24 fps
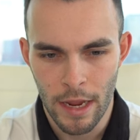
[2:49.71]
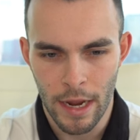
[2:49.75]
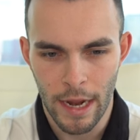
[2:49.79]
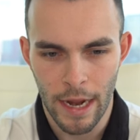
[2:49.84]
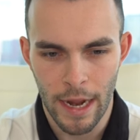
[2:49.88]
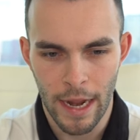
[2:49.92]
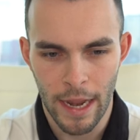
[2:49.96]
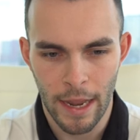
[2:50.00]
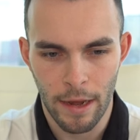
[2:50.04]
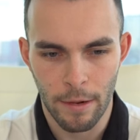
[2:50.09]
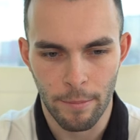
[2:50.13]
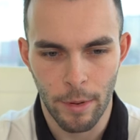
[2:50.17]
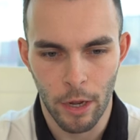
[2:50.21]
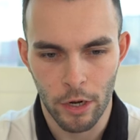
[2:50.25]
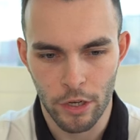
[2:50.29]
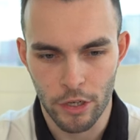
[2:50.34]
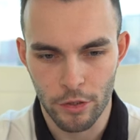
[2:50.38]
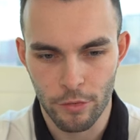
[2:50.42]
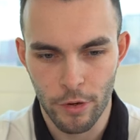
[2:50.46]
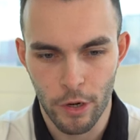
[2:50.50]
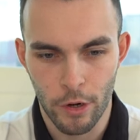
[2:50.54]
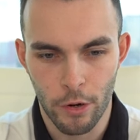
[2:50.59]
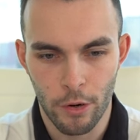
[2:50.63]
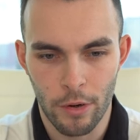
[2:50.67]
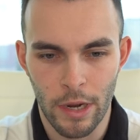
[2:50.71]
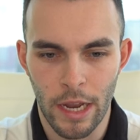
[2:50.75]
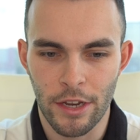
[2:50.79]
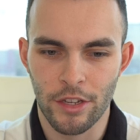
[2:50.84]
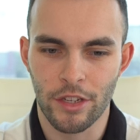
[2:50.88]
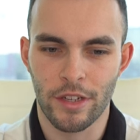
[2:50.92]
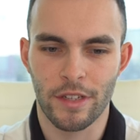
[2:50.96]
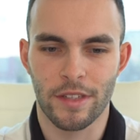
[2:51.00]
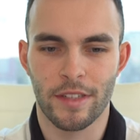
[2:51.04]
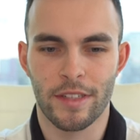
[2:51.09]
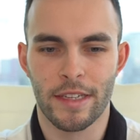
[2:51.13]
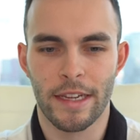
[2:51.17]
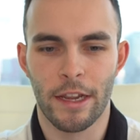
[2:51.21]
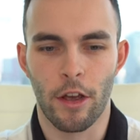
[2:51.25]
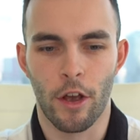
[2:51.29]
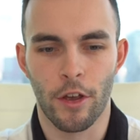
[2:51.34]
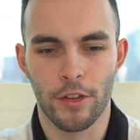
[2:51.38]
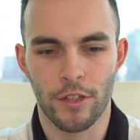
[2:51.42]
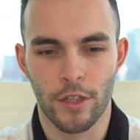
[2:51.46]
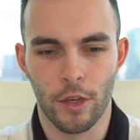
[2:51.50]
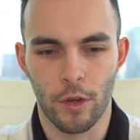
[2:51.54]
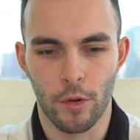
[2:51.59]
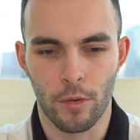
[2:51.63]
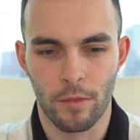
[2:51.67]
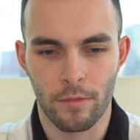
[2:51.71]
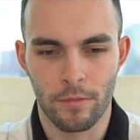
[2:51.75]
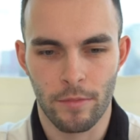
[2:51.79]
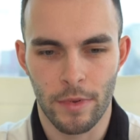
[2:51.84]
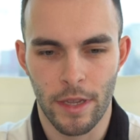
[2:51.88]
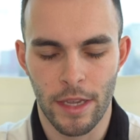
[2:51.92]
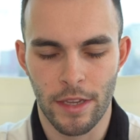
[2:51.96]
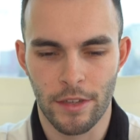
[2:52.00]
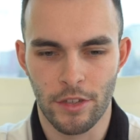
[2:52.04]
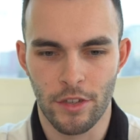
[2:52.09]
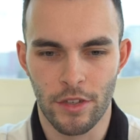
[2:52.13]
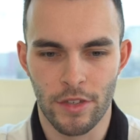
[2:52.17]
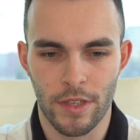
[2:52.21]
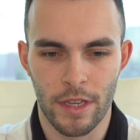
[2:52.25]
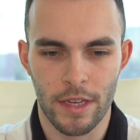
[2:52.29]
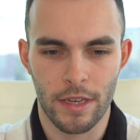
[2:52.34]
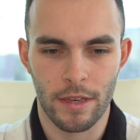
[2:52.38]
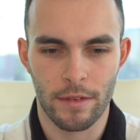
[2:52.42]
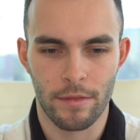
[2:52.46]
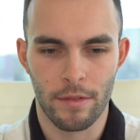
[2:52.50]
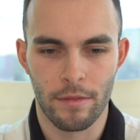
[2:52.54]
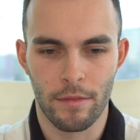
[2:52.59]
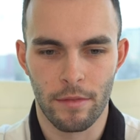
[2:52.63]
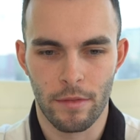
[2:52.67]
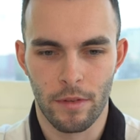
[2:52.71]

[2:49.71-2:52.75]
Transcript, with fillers: And Buckner Road, as you can see, also is just an,